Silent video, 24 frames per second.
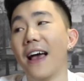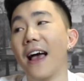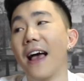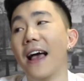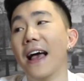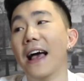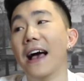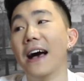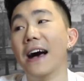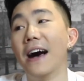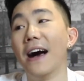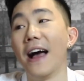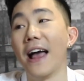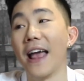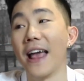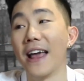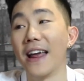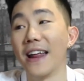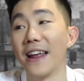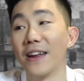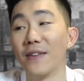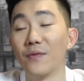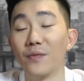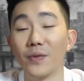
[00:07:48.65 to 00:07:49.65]
Uh,
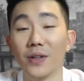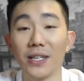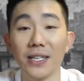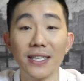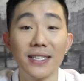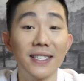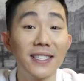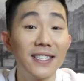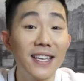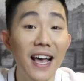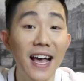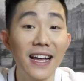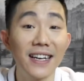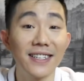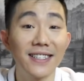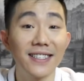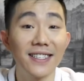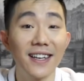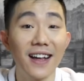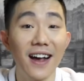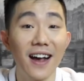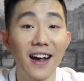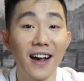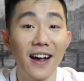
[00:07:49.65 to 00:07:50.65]
and it really
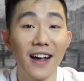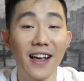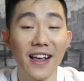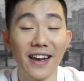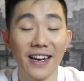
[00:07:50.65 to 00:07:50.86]
set uh,